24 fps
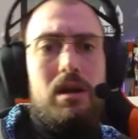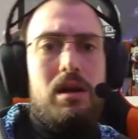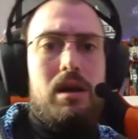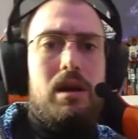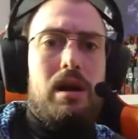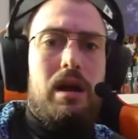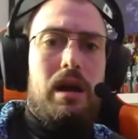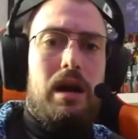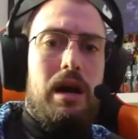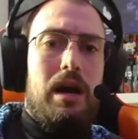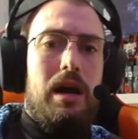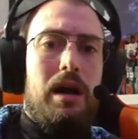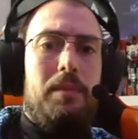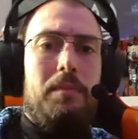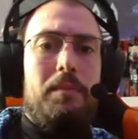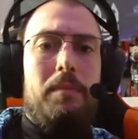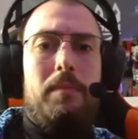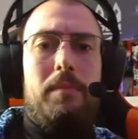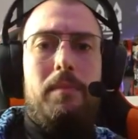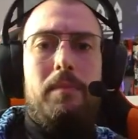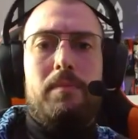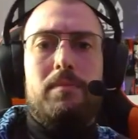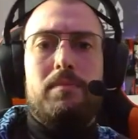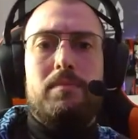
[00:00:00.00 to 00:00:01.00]

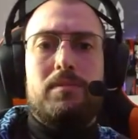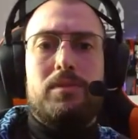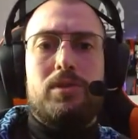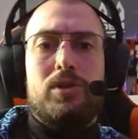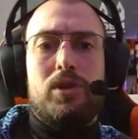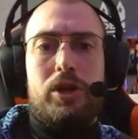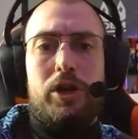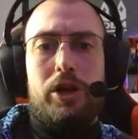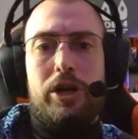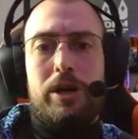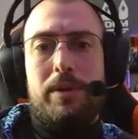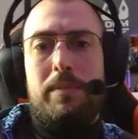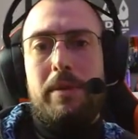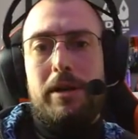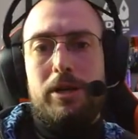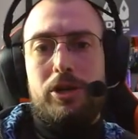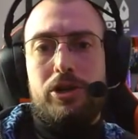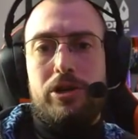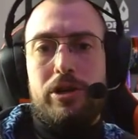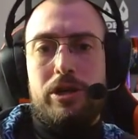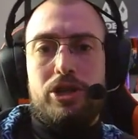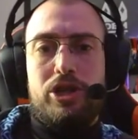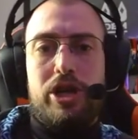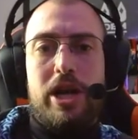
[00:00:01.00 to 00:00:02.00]
So you're going to make
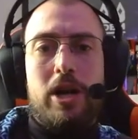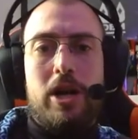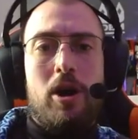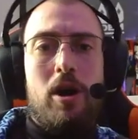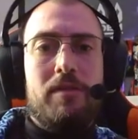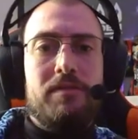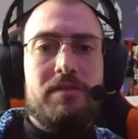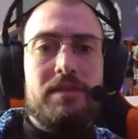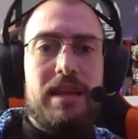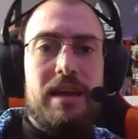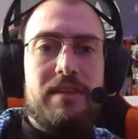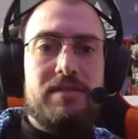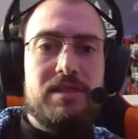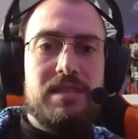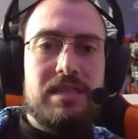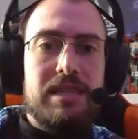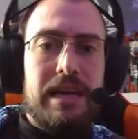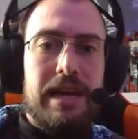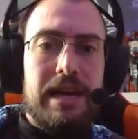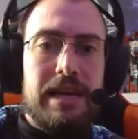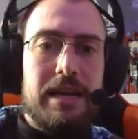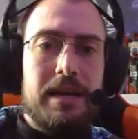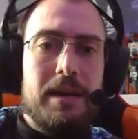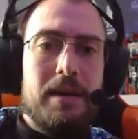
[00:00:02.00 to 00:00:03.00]
sure to check off left
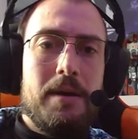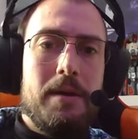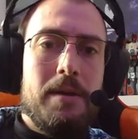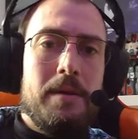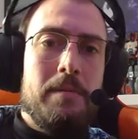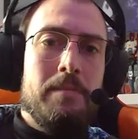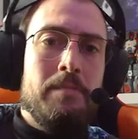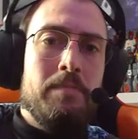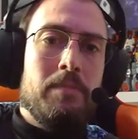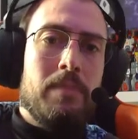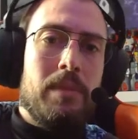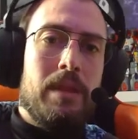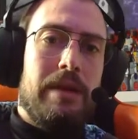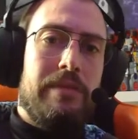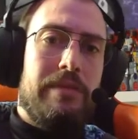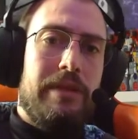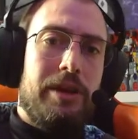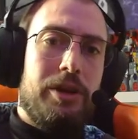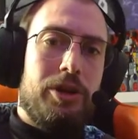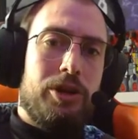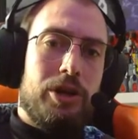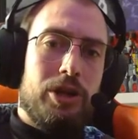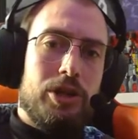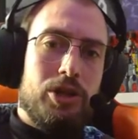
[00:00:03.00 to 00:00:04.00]
stick.
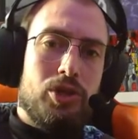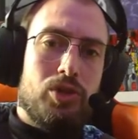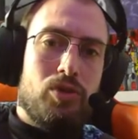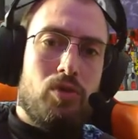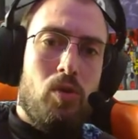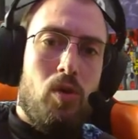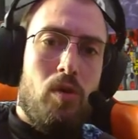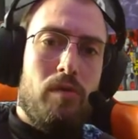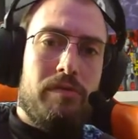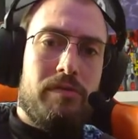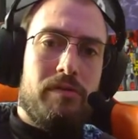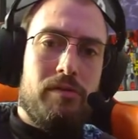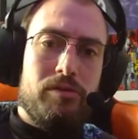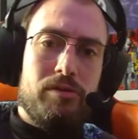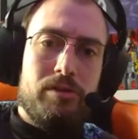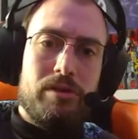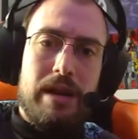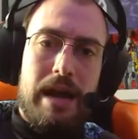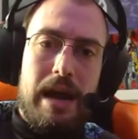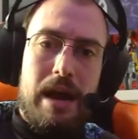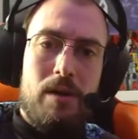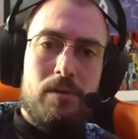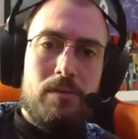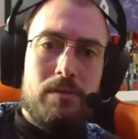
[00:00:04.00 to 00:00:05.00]
Then you're going to scroll further
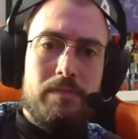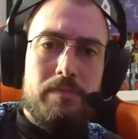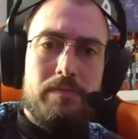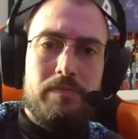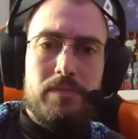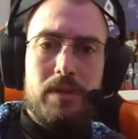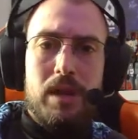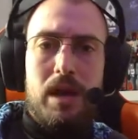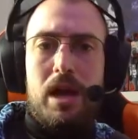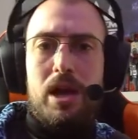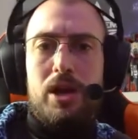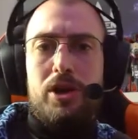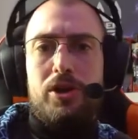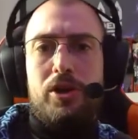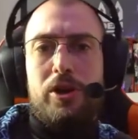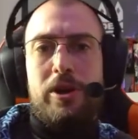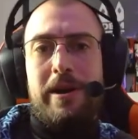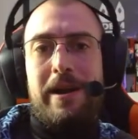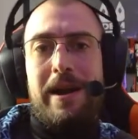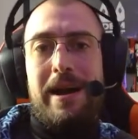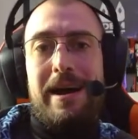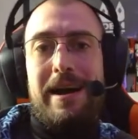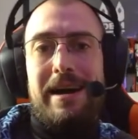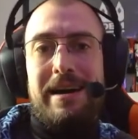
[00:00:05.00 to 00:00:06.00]
down. You're going
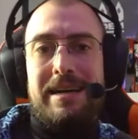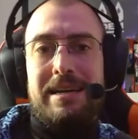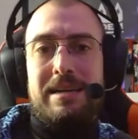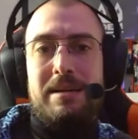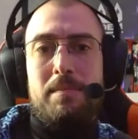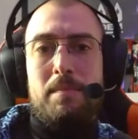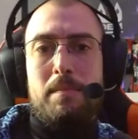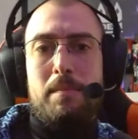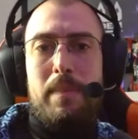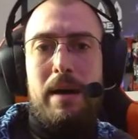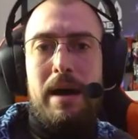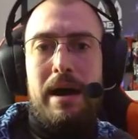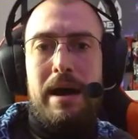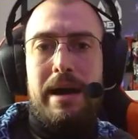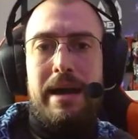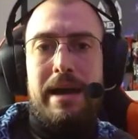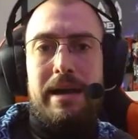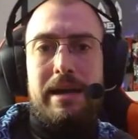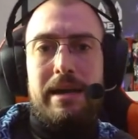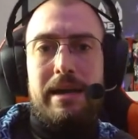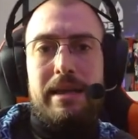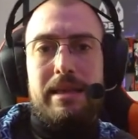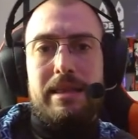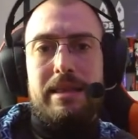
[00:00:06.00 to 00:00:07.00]
to
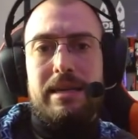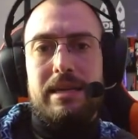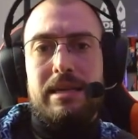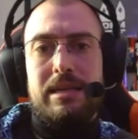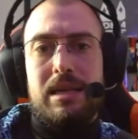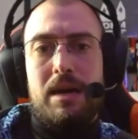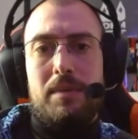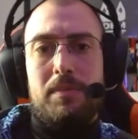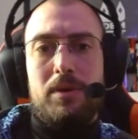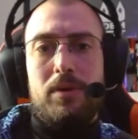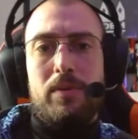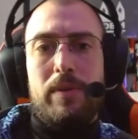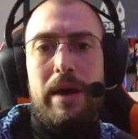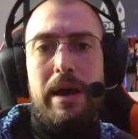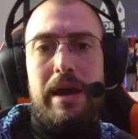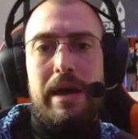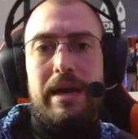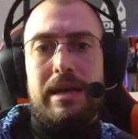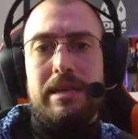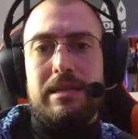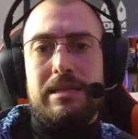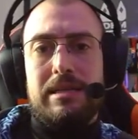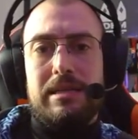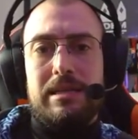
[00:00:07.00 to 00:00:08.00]
unbind the
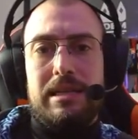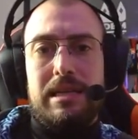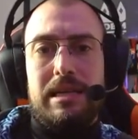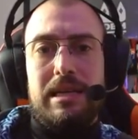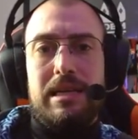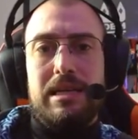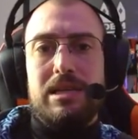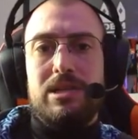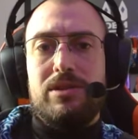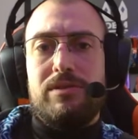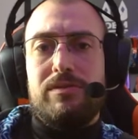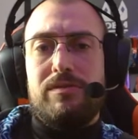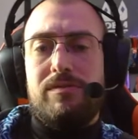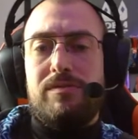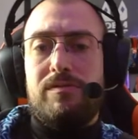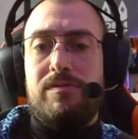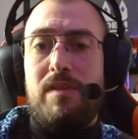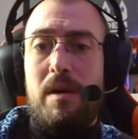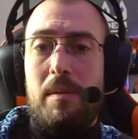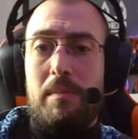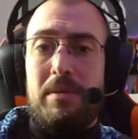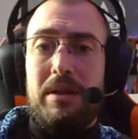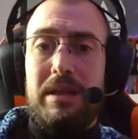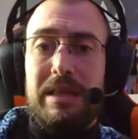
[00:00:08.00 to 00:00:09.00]
WASD
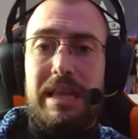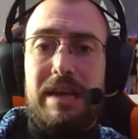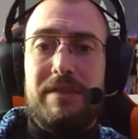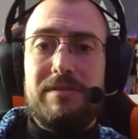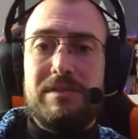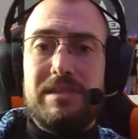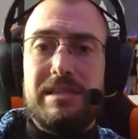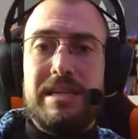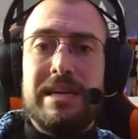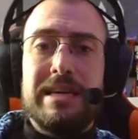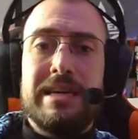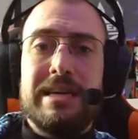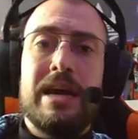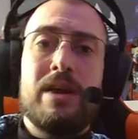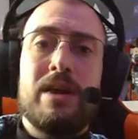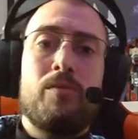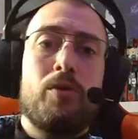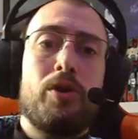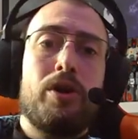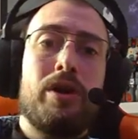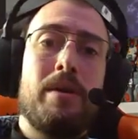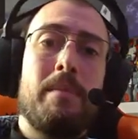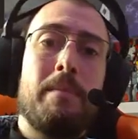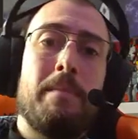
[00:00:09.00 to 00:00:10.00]
from the left stick, and
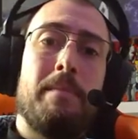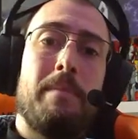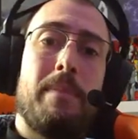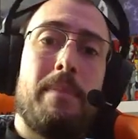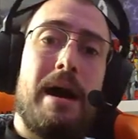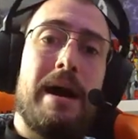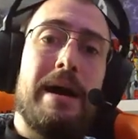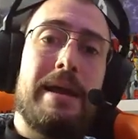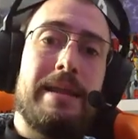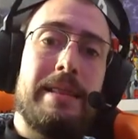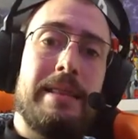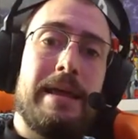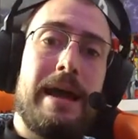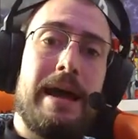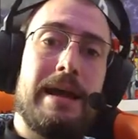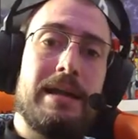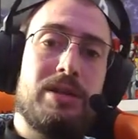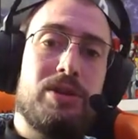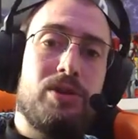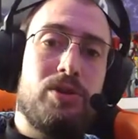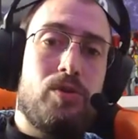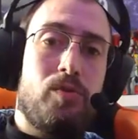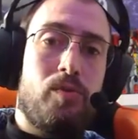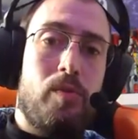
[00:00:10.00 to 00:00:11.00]
we're going to bind that
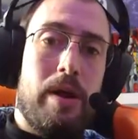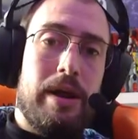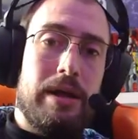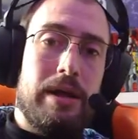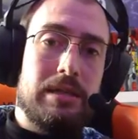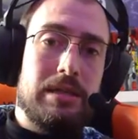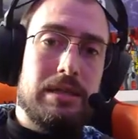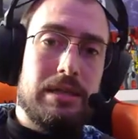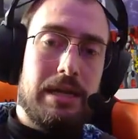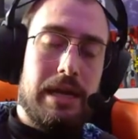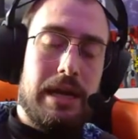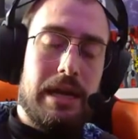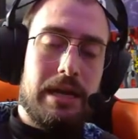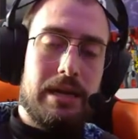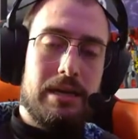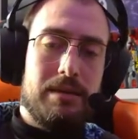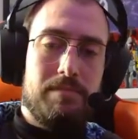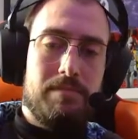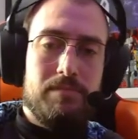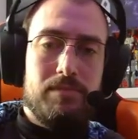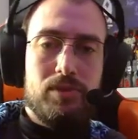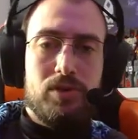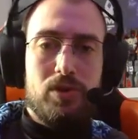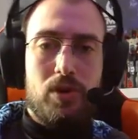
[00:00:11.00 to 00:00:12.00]
to the right stick.
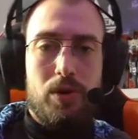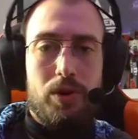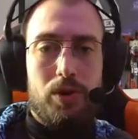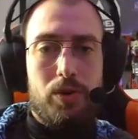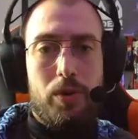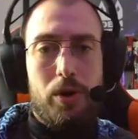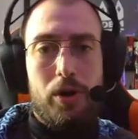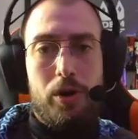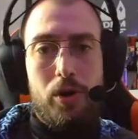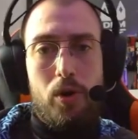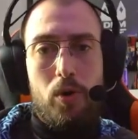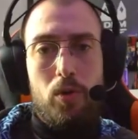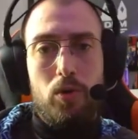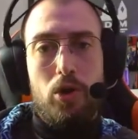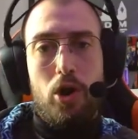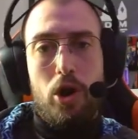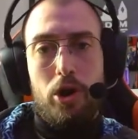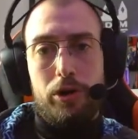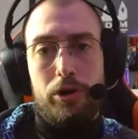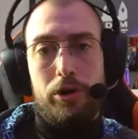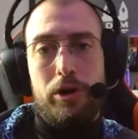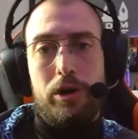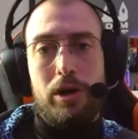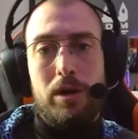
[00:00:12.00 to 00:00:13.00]
So you are no
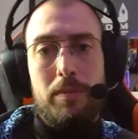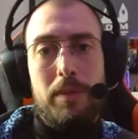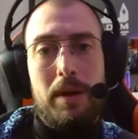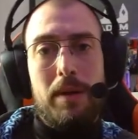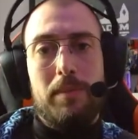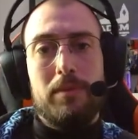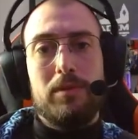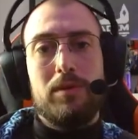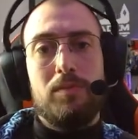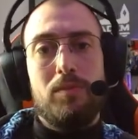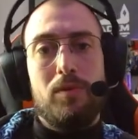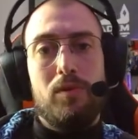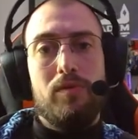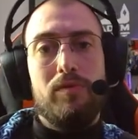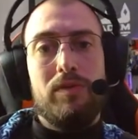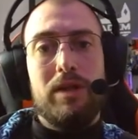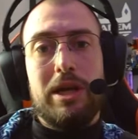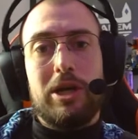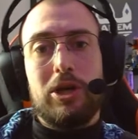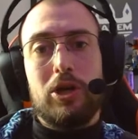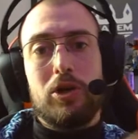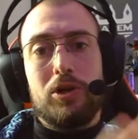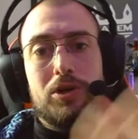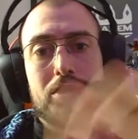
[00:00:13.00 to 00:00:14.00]
longer going to be able to move
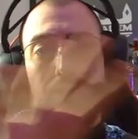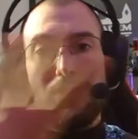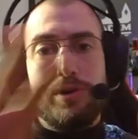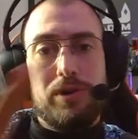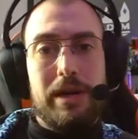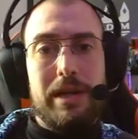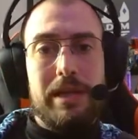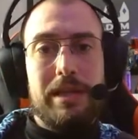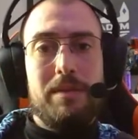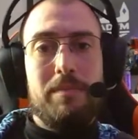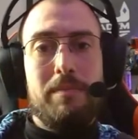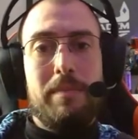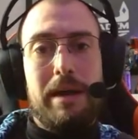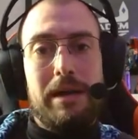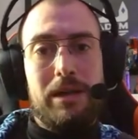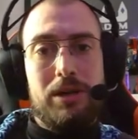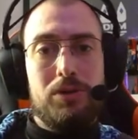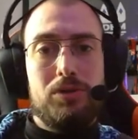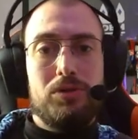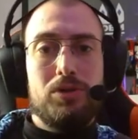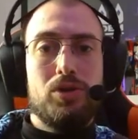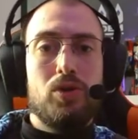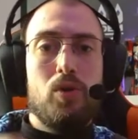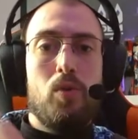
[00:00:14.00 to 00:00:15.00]
the cursor in the
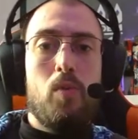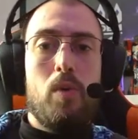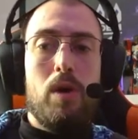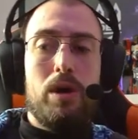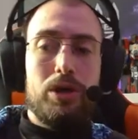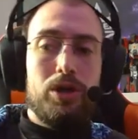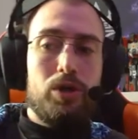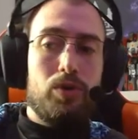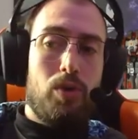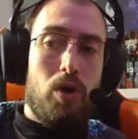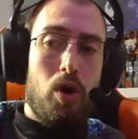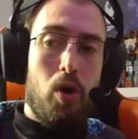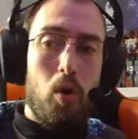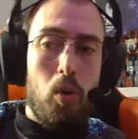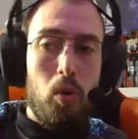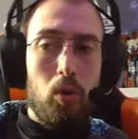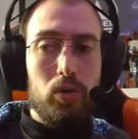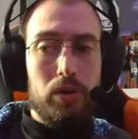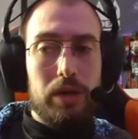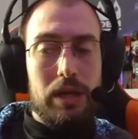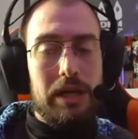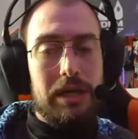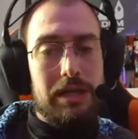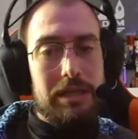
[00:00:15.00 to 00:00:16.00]
menus while you are
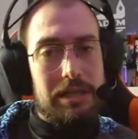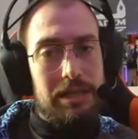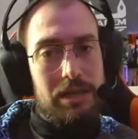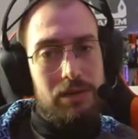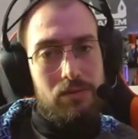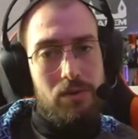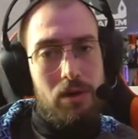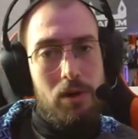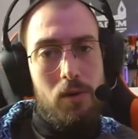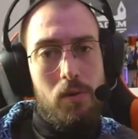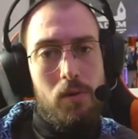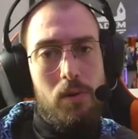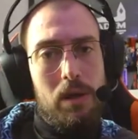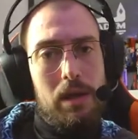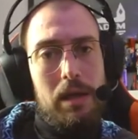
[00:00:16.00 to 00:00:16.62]
holding 0